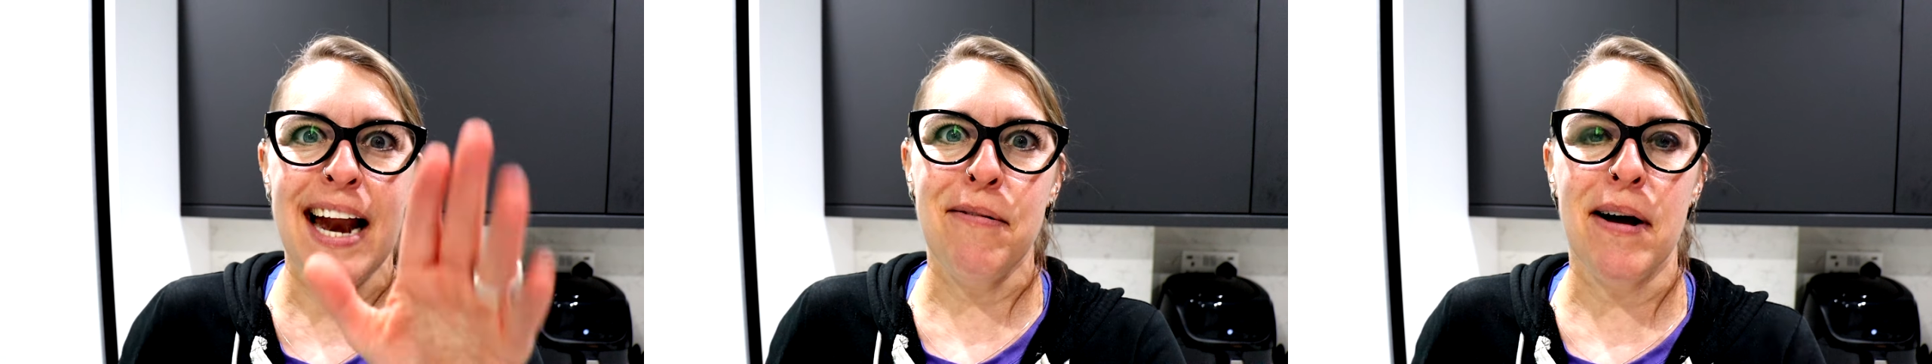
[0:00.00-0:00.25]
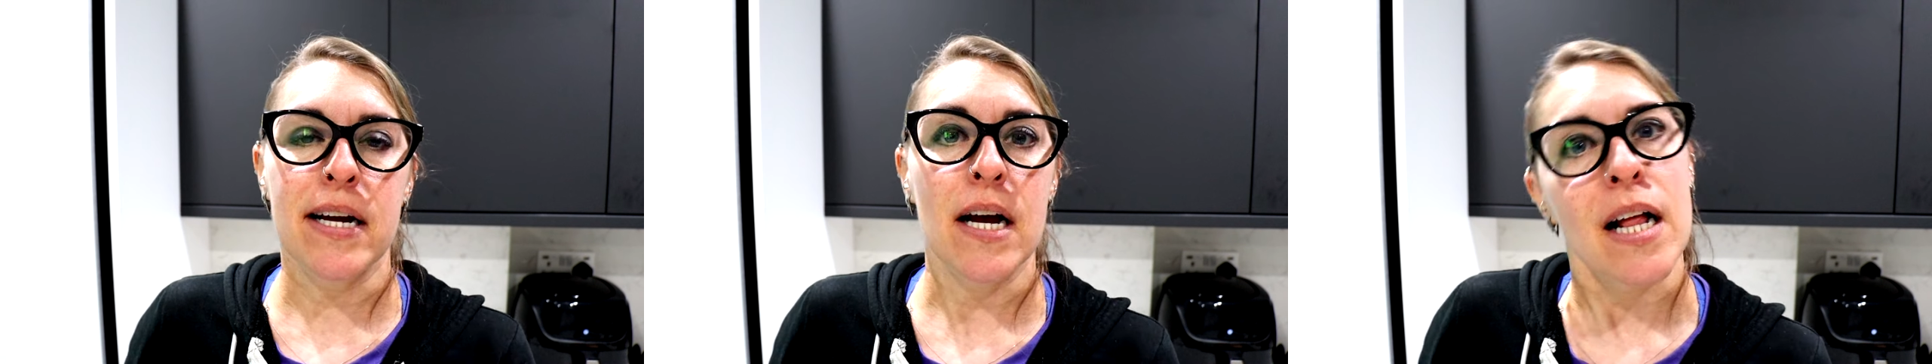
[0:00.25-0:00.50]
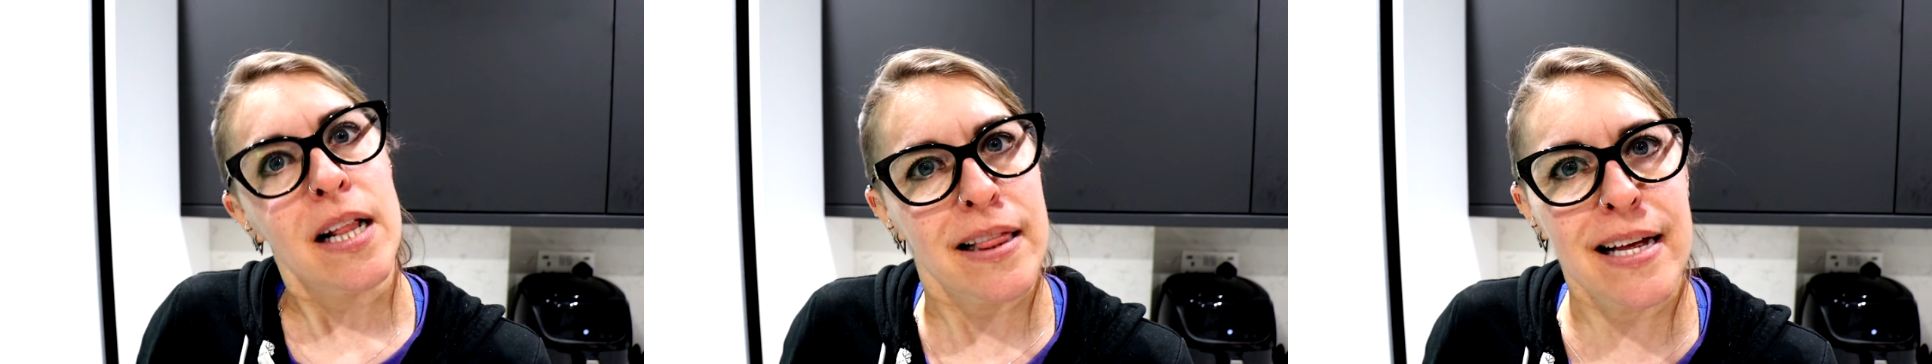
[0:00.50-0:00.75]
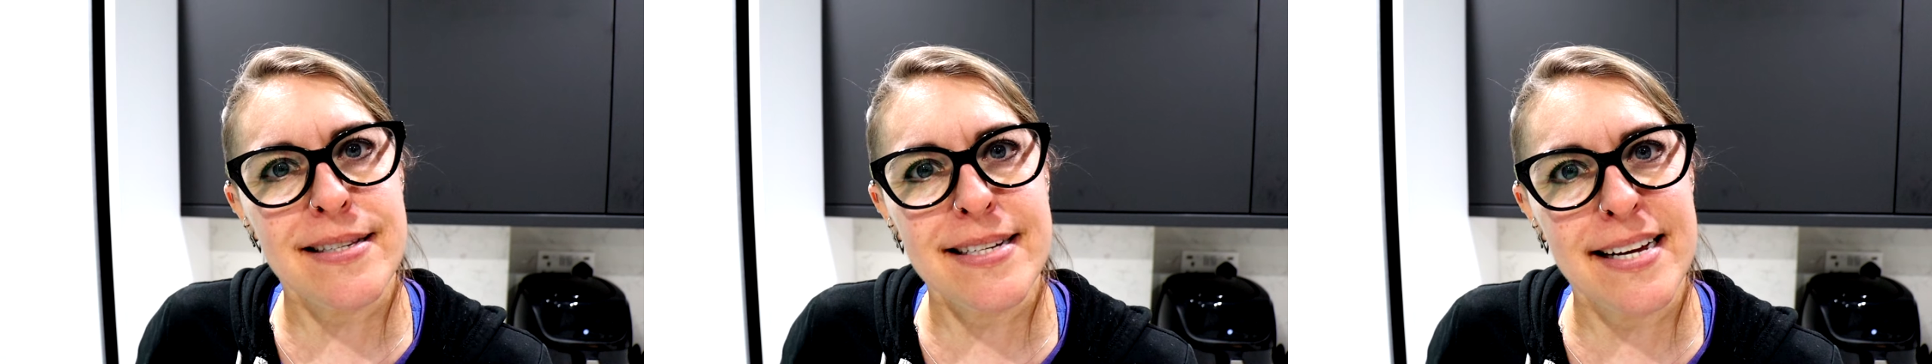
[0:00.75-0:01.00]
Anyway,
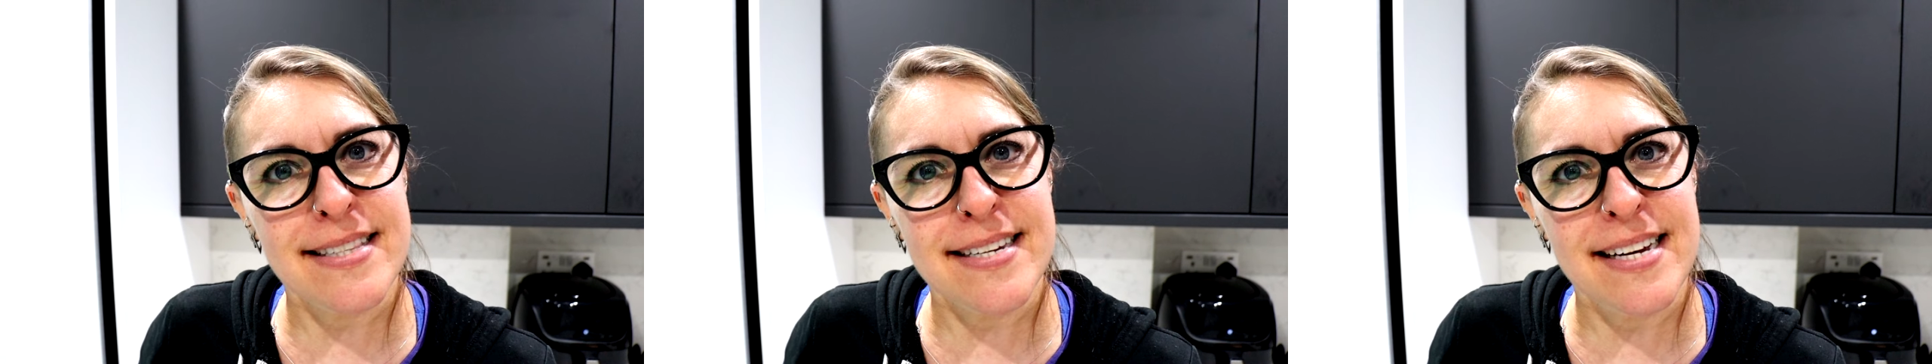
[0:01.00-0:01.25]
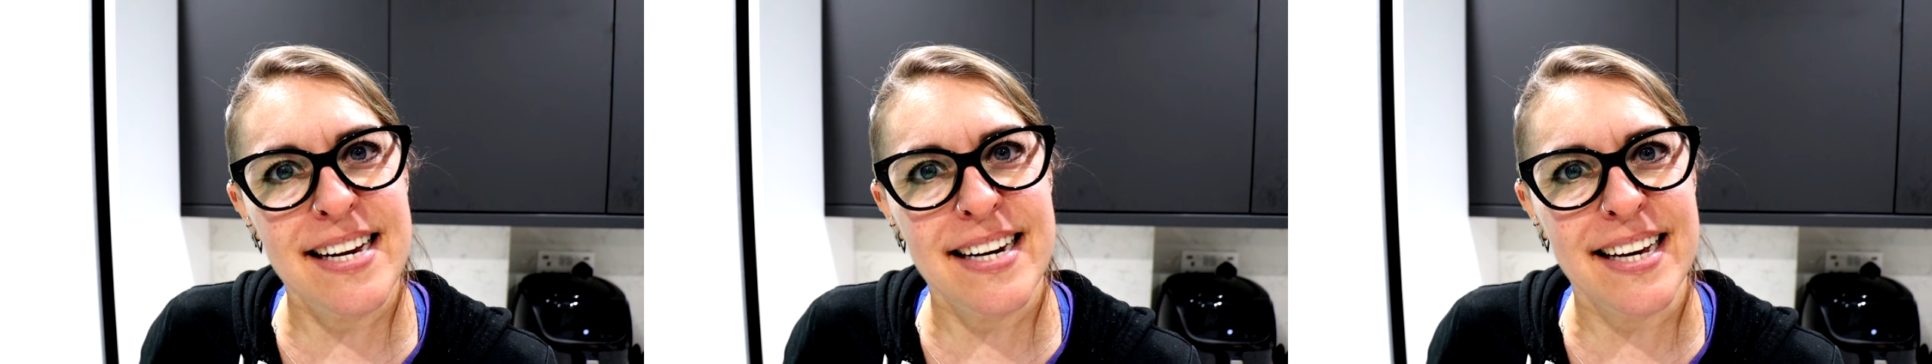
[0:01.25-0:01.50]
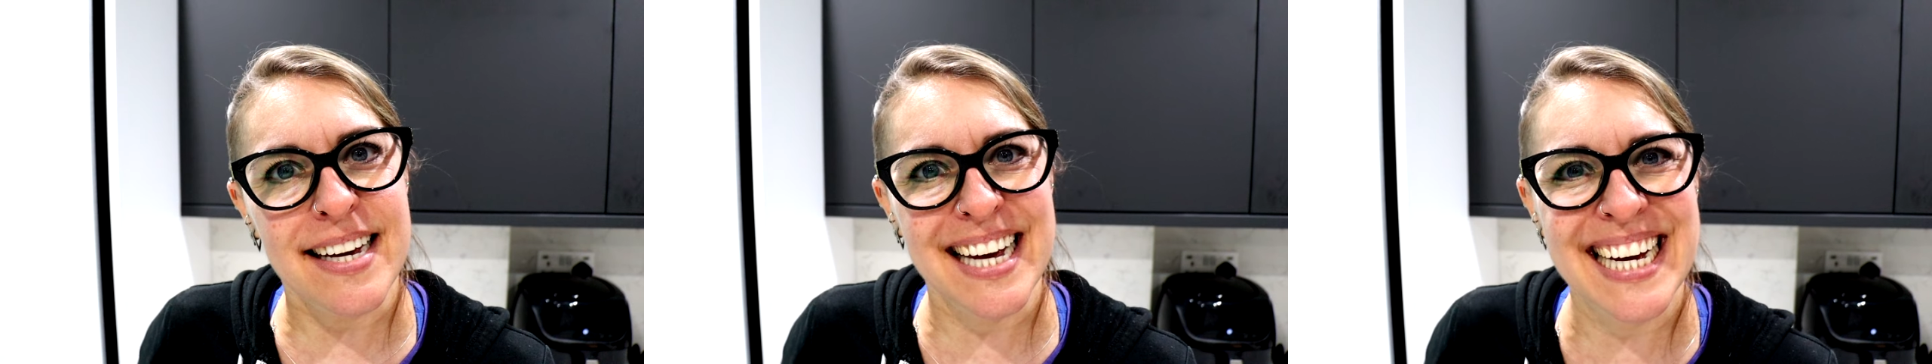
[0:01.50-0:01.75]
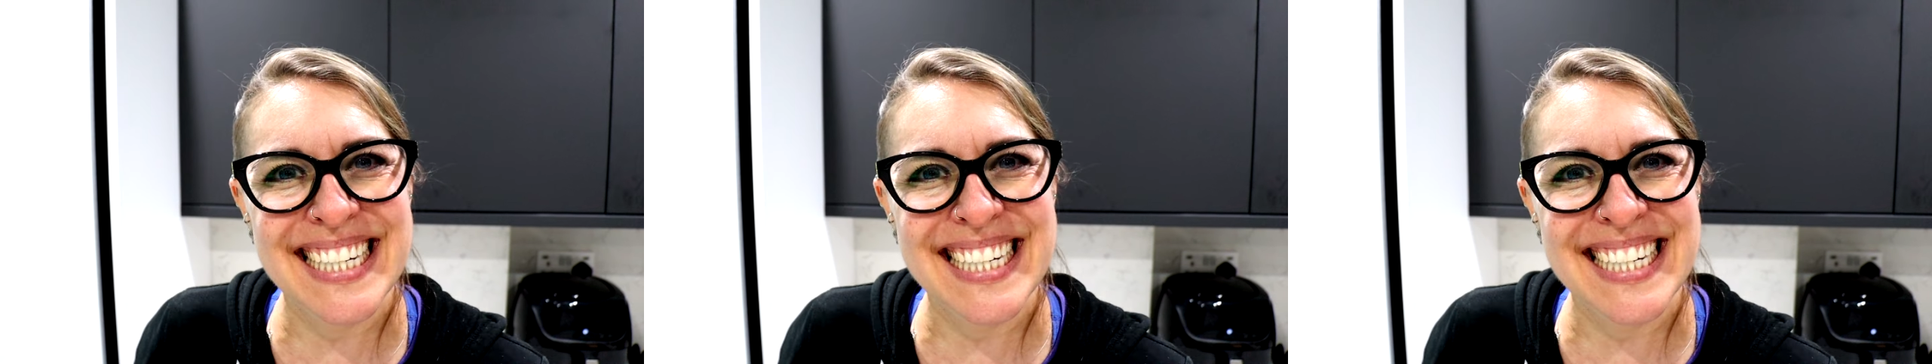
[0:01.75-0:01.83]
let's get to eating.